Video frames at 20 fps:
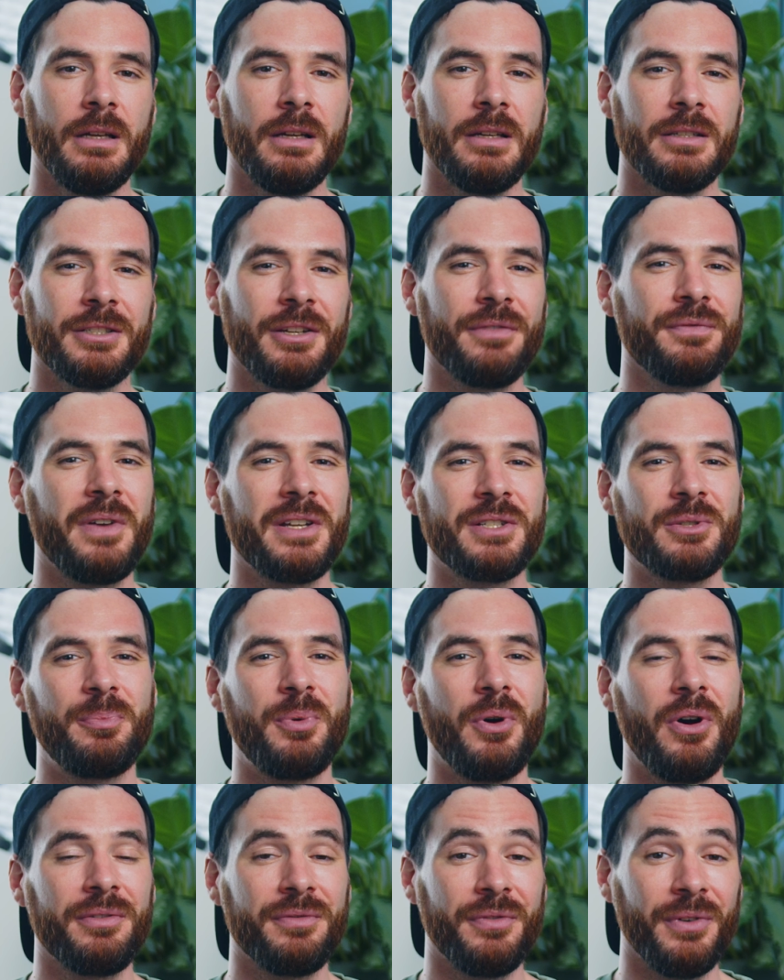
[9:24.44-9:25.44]
Software
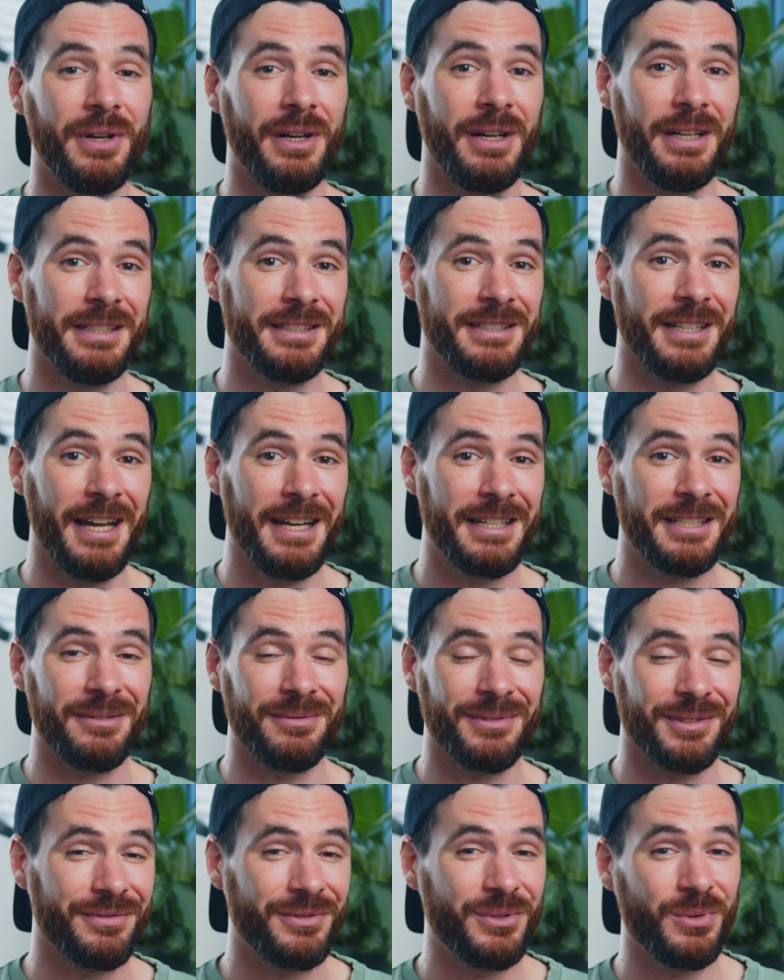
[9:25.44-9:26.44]
support for
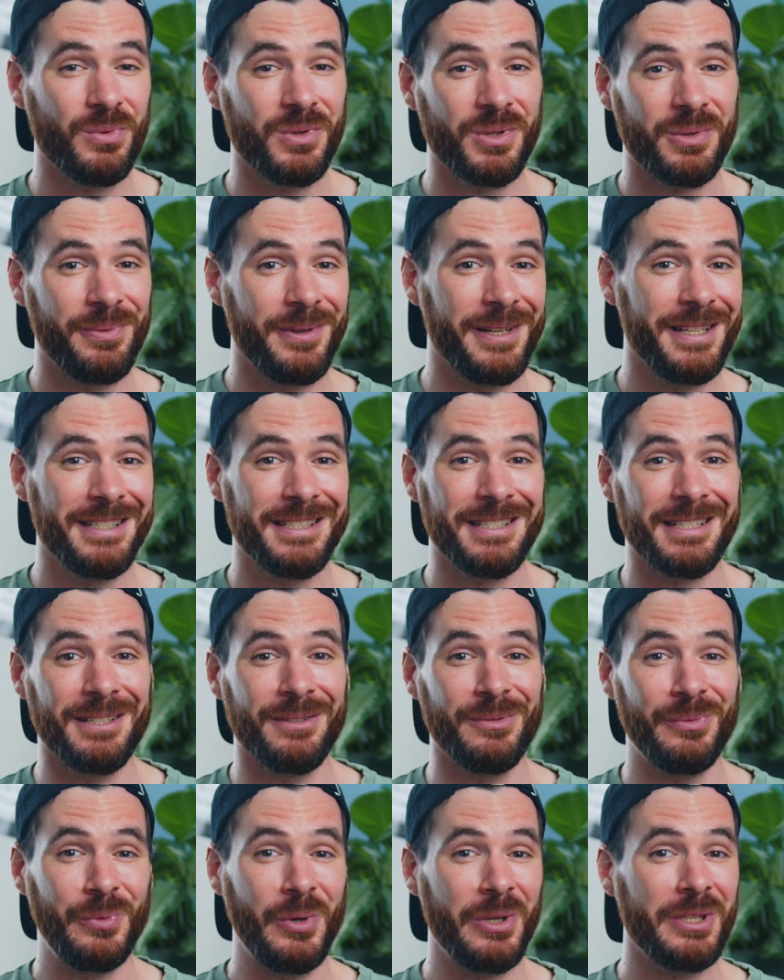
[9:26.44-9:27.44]
interacting with 2 screens
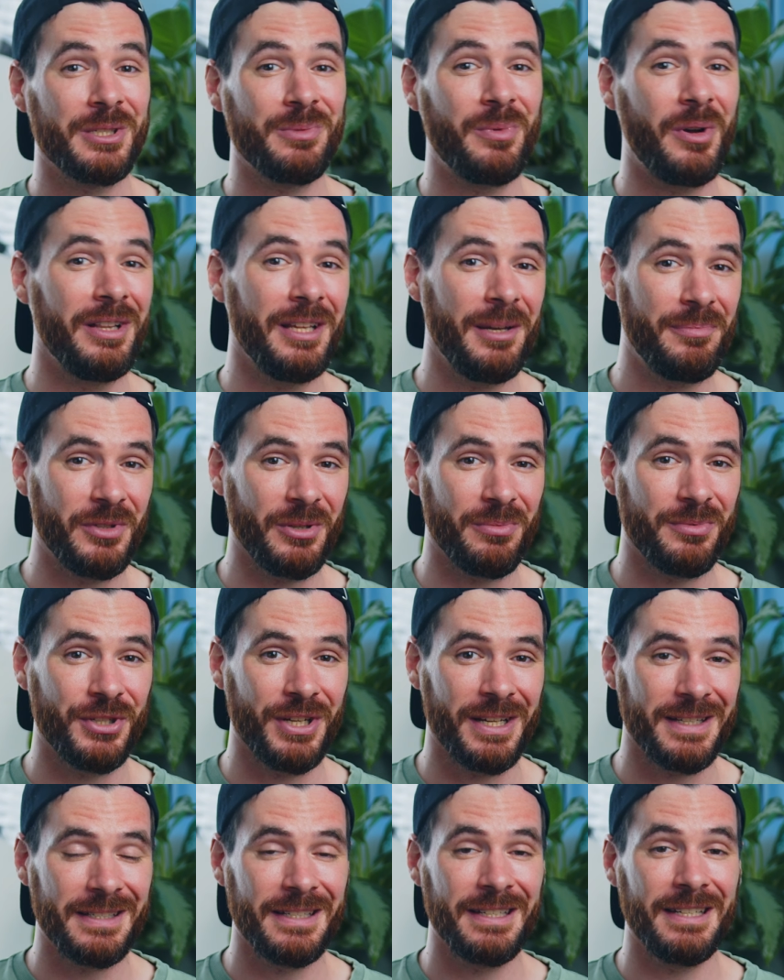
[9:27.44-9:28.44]
in one small laptop
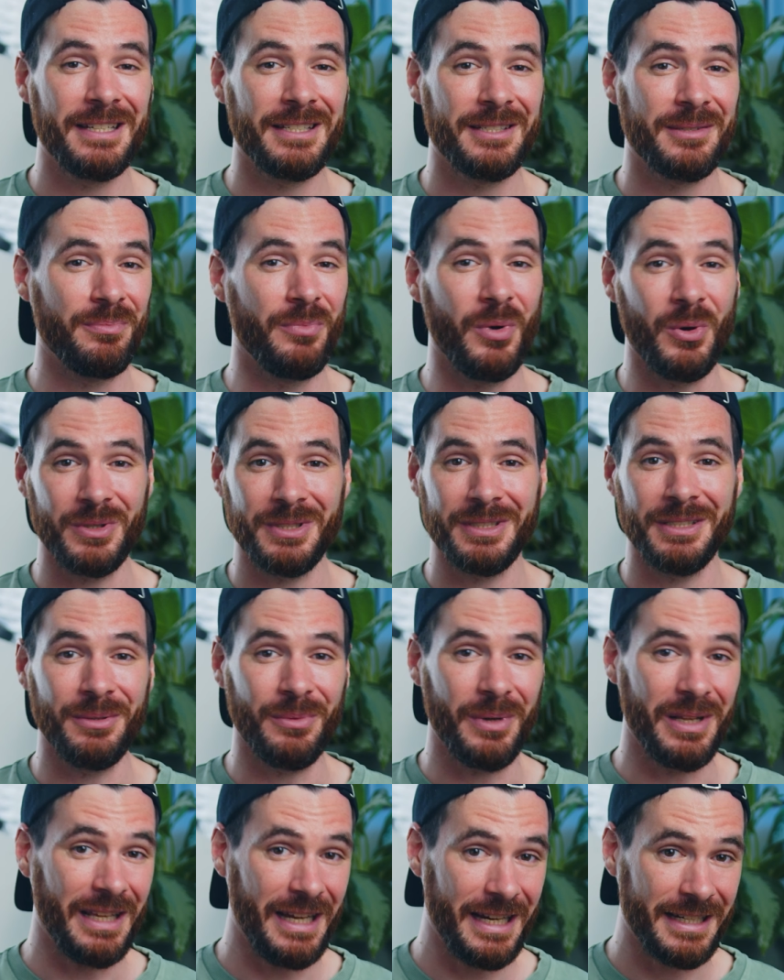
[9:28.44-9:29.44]
chassis is mostly
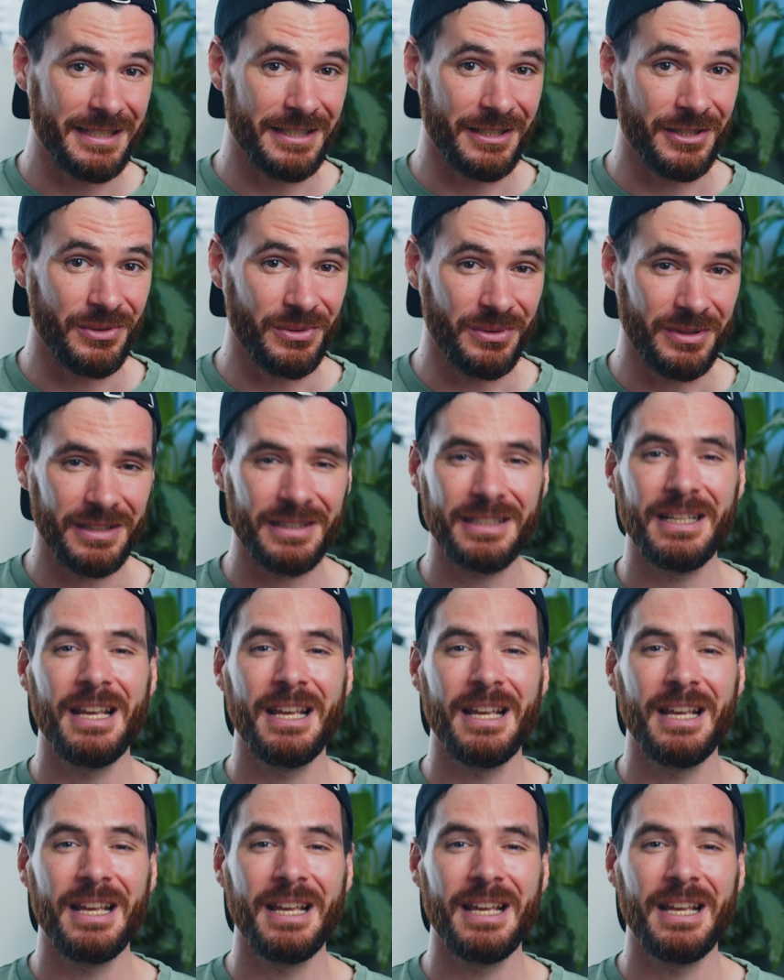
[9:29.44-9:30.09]
well executed,